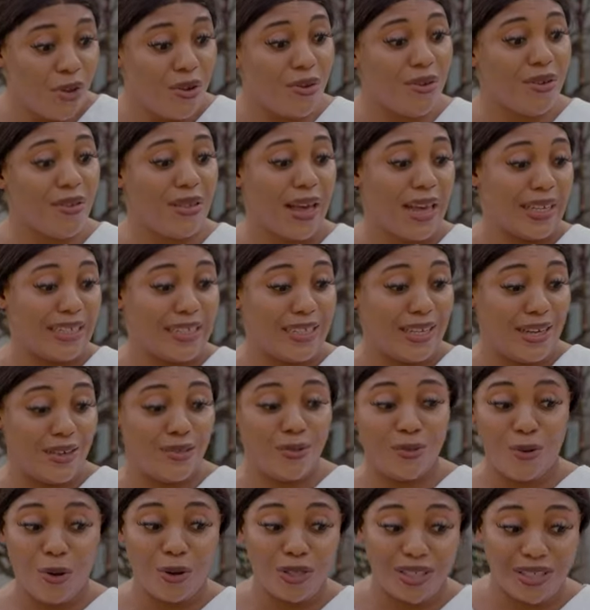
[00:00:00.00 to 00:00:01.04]
you know that he
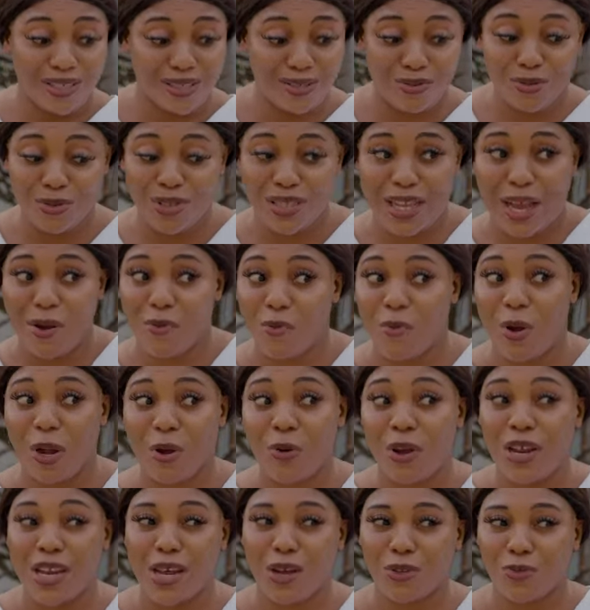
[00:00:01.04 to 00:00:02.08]
thought those times we're
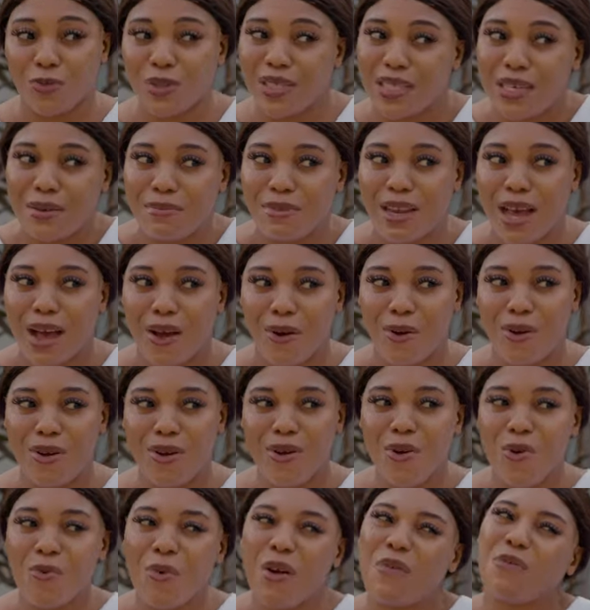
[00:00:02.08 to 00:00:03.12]
going out with him now,
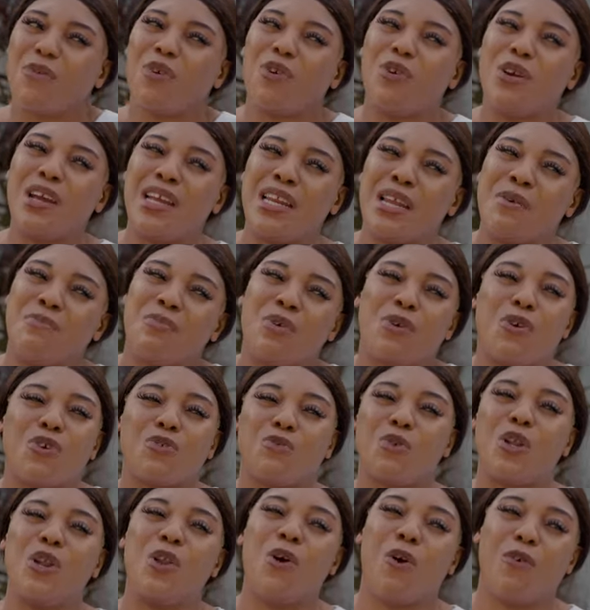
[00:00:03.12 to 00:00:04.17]
we're following him because
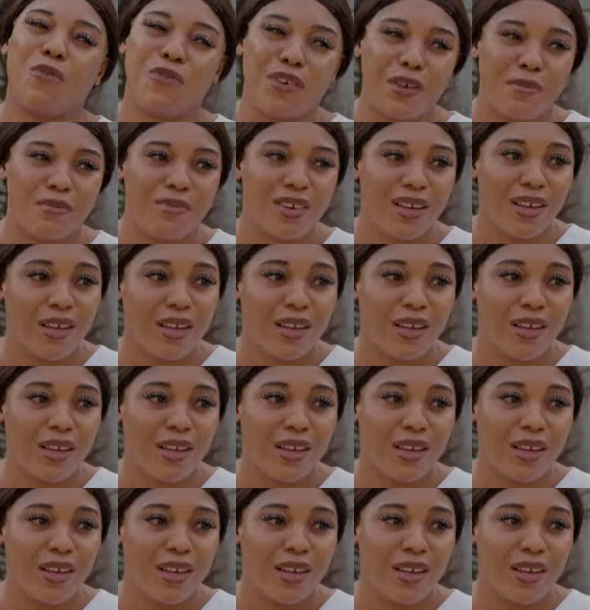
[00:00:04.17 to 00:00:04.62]
we love him.